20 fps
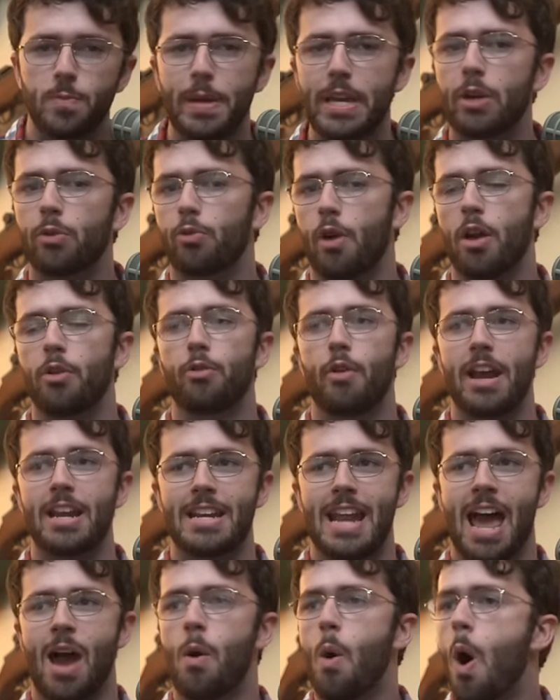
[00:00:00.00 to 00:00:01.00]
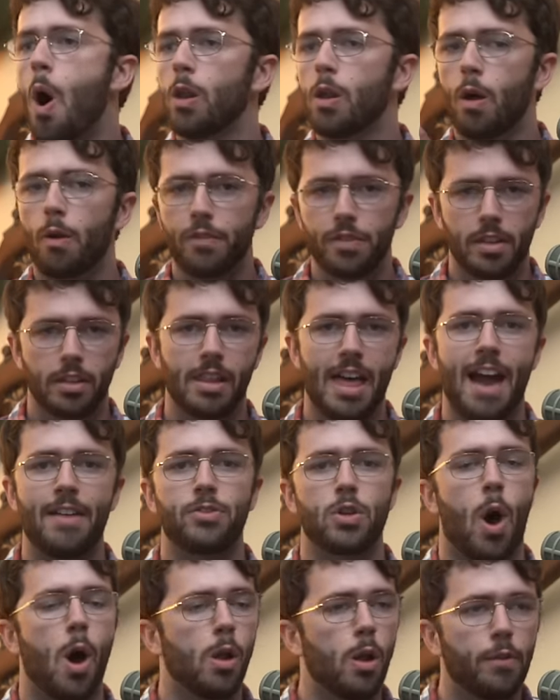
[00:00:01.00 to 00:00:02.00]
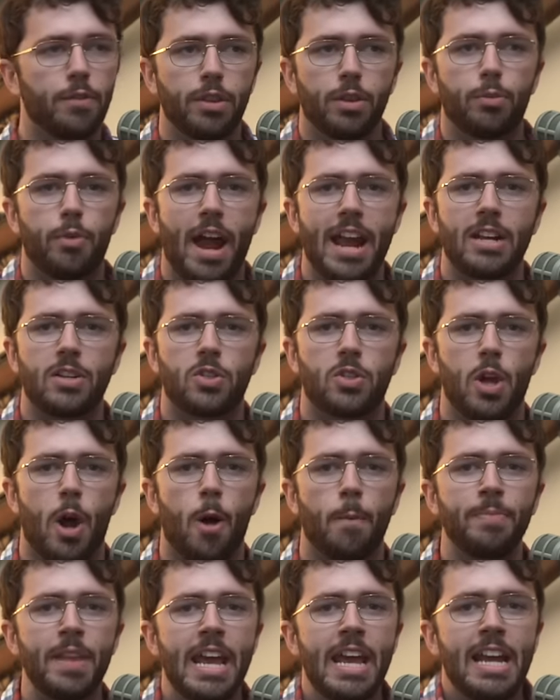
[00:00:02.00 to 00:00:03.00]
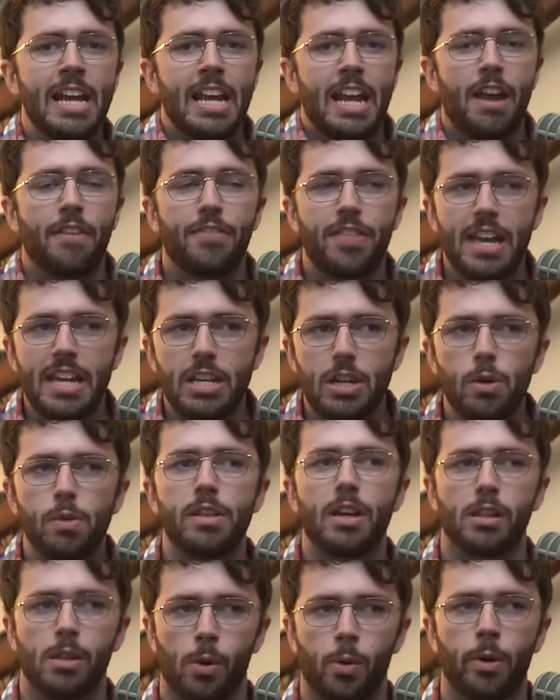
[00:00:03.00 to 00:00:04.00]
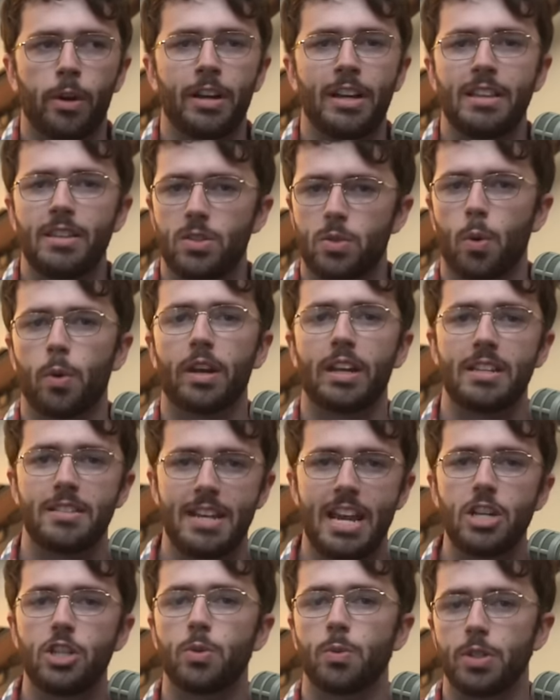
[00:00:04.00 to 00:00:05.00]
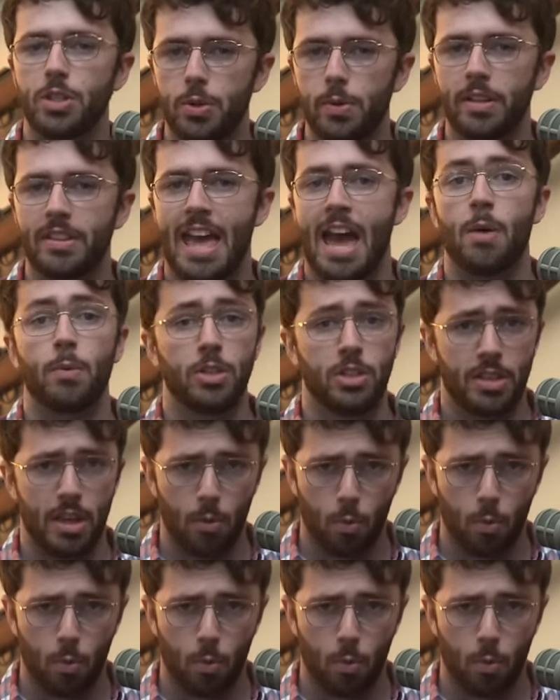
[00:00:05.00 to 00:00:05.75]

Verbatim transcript: being run right now, all over the left, all over the right. So if they knew that Lauren and this organization were doing that, which they